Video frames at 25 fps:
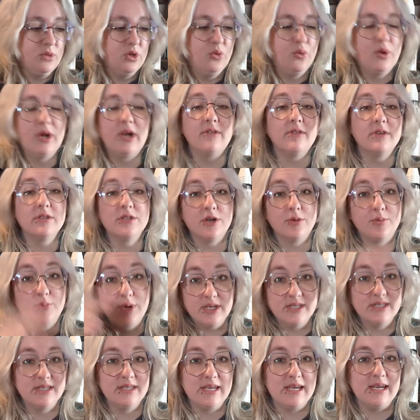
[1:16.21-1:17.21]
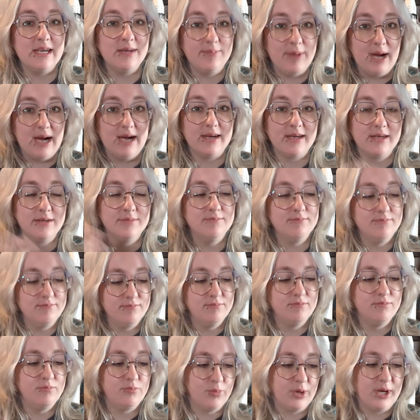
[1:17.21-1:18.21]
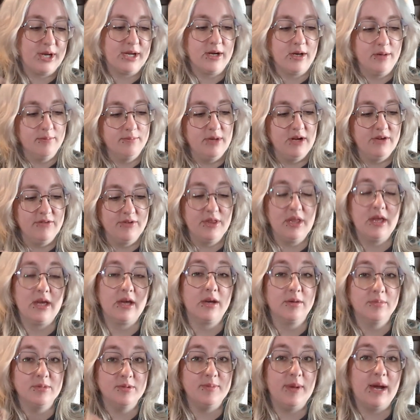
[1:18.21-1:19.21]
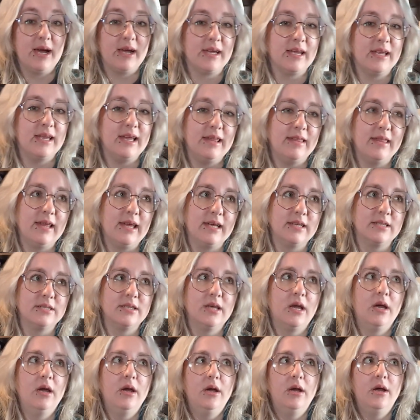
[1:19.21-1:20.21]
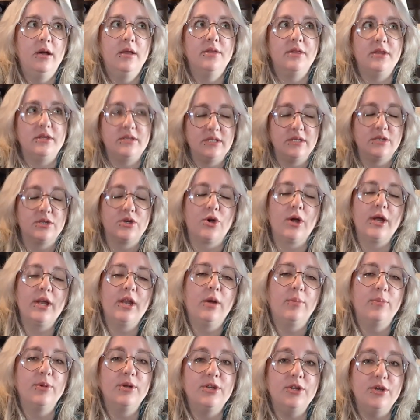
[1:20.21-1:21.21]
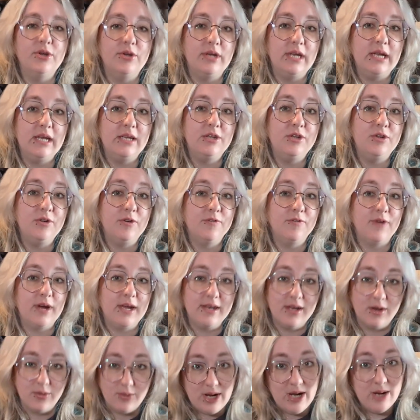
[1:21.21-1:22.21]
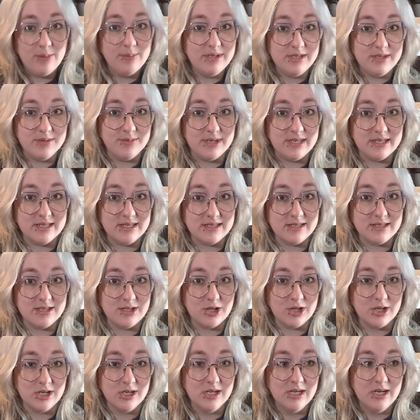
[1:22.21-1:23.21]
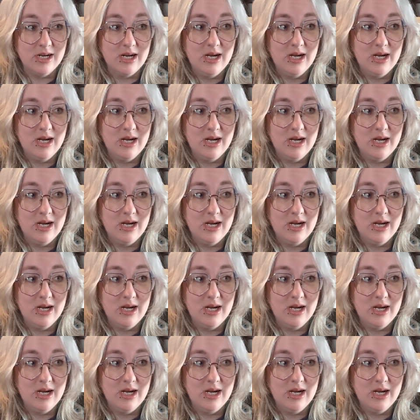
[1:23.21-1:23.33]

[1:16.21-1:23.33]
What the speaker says: whatever. So present day, back, break up, everything comes back, and he thinks, this is a great opportunity to find out what happened to my sister.